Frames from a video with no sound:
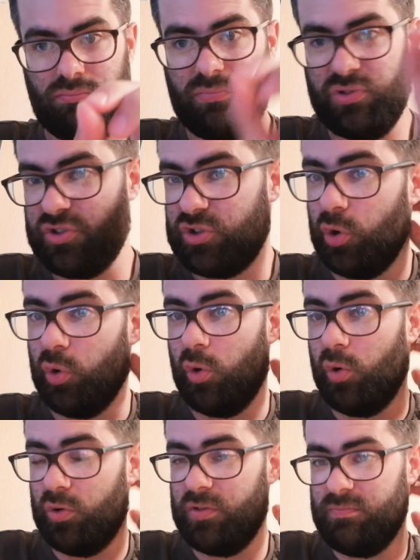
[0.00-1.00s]

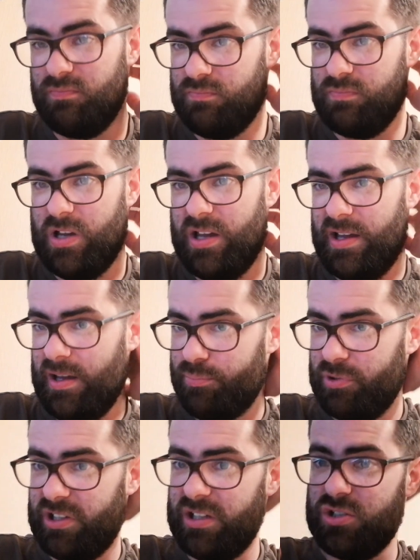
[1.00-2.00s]
score
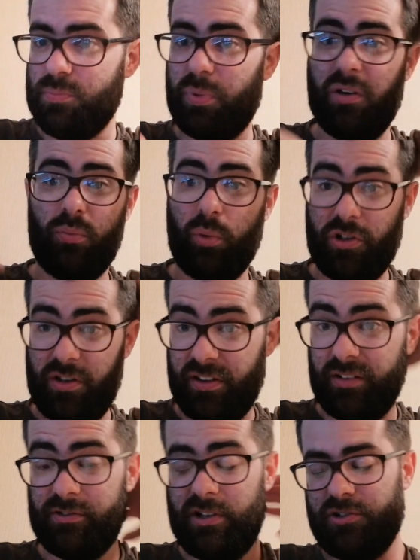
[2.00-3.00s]
prediction, but what you
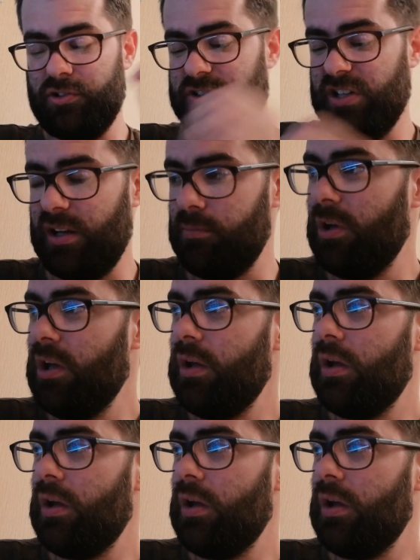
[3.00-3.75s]
think for extra time.